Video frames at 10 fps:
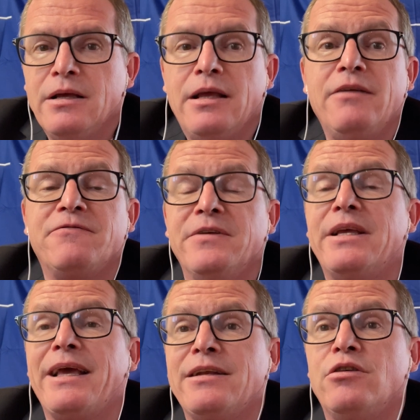If we
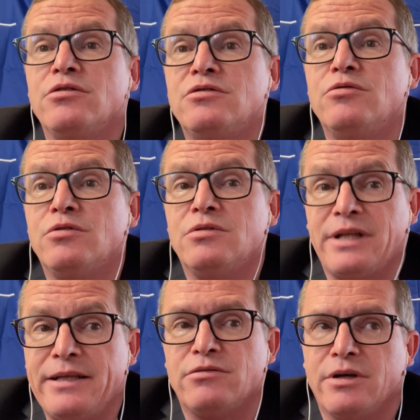cannot do
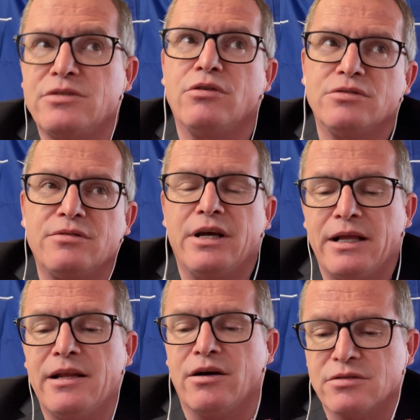NATO as Austria,
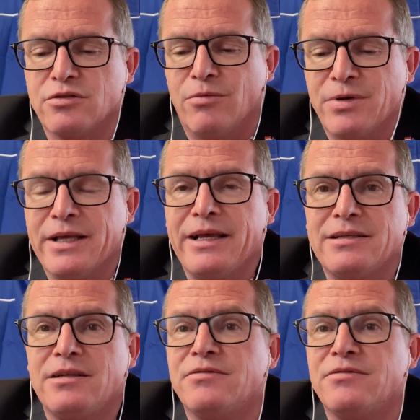anyhow, it's complicated.